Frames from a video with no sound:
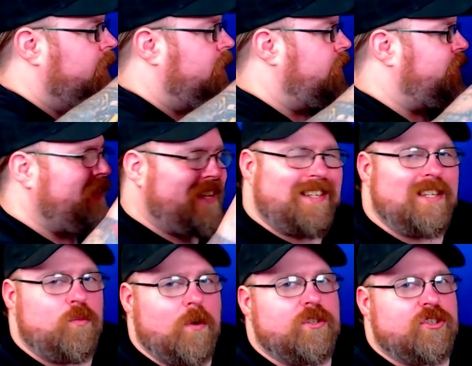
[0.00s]
This is
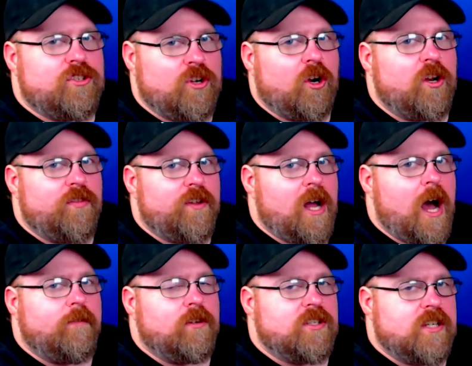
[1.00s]
what started the
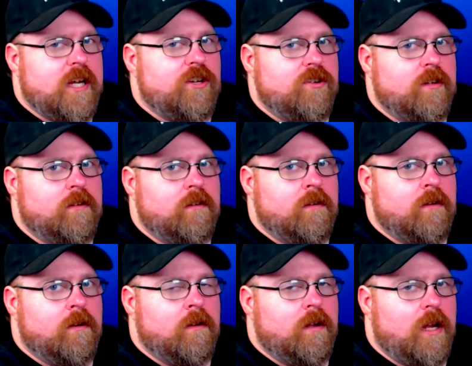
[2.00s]
conversation
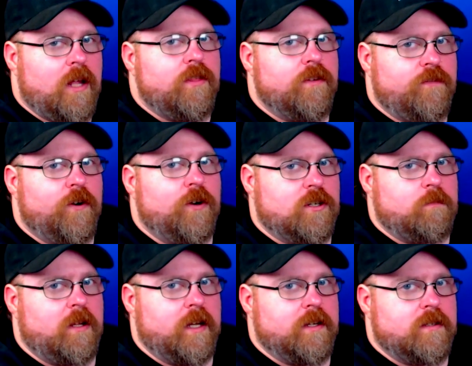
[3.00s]
in the first
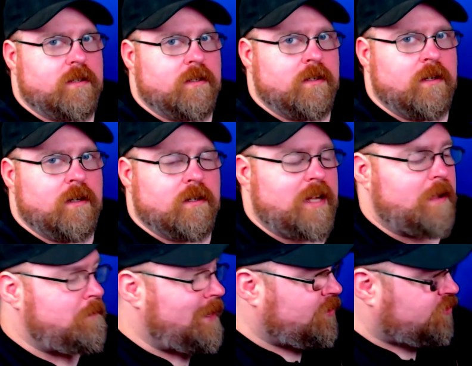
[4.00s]
place. I
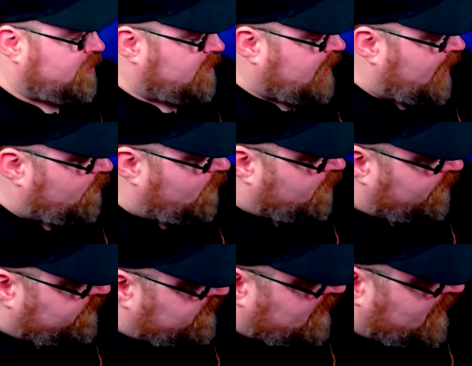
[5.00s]
mentioned how hard of
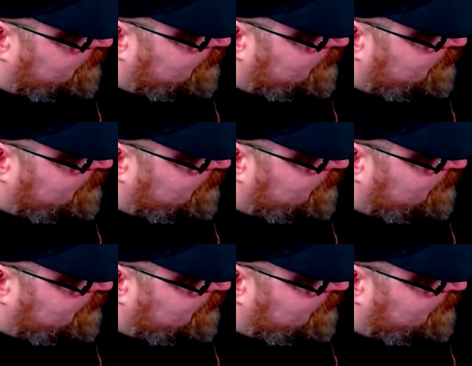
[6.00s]
a time